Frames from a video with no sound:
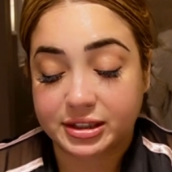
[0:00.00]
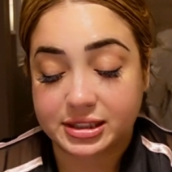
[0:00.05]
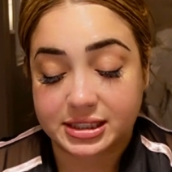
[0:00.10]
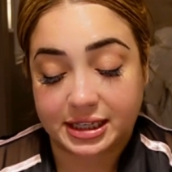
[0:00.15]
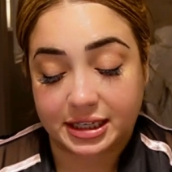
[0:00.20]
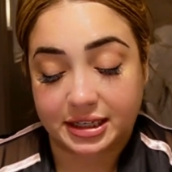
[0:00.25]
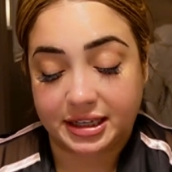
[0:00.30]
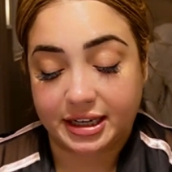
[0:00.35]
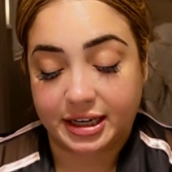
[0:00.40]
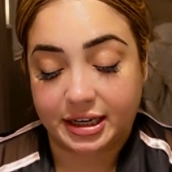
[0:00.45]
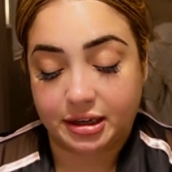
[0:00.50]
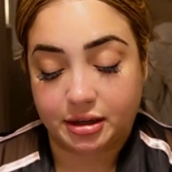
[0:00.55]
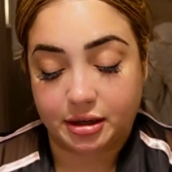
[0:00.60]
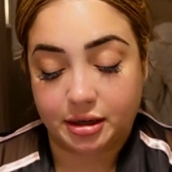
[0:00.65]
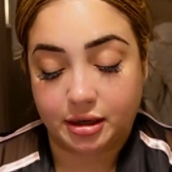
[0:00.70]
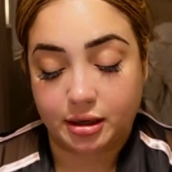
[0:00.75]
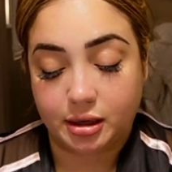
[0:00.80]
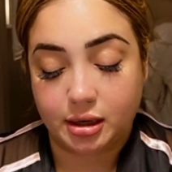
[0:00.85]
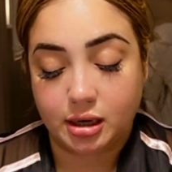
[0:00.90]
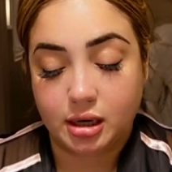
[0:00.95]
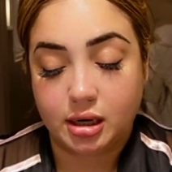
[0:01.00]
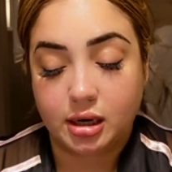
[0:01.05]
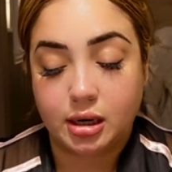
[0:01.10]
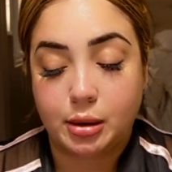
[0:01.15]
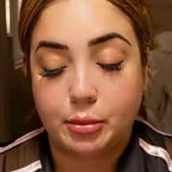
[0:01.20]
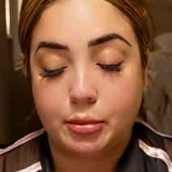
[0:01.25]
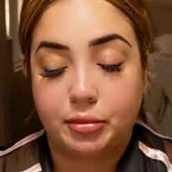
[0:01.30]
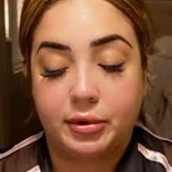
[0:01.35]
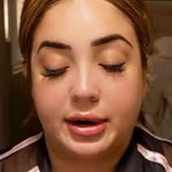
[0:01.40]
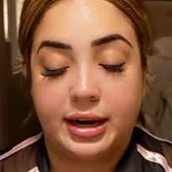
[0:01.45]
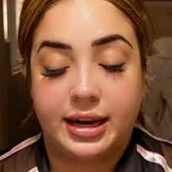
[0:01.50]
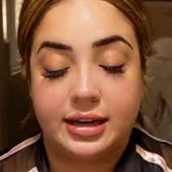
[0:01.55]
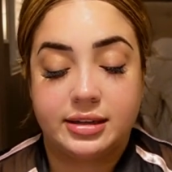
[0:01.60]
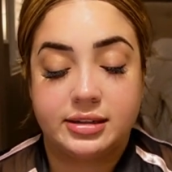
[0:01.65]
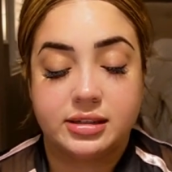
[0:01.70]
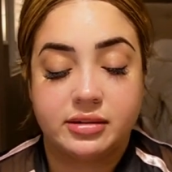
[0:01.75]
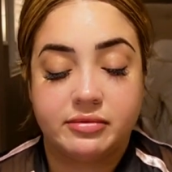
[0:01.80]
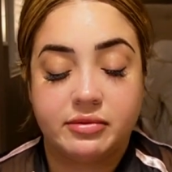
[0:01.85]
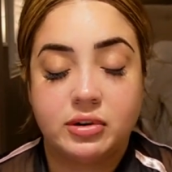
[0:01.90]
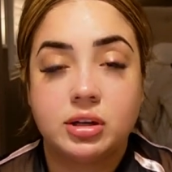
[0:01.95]
skincare
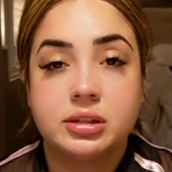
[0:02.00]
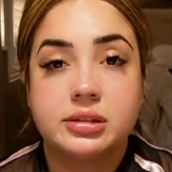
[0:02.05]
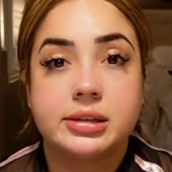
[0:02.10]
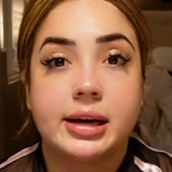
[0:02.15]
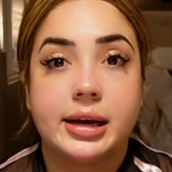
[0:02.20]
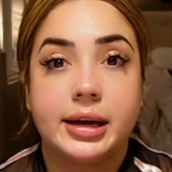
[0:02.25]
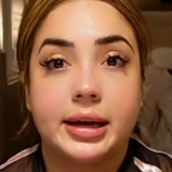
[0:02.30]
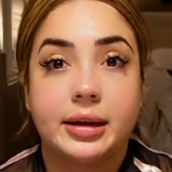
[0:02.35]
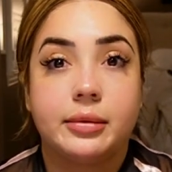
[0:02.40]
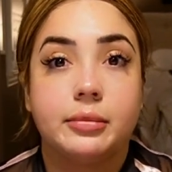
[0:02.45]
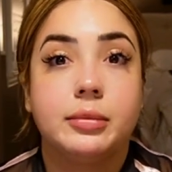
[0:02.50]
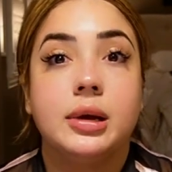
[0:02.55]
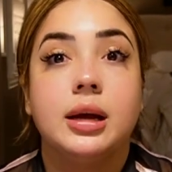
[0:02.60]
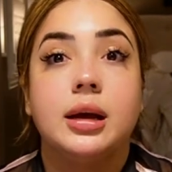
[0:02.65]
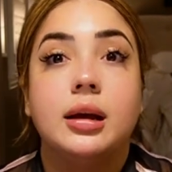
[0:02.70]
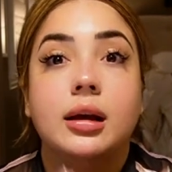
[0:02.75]
brands of all time.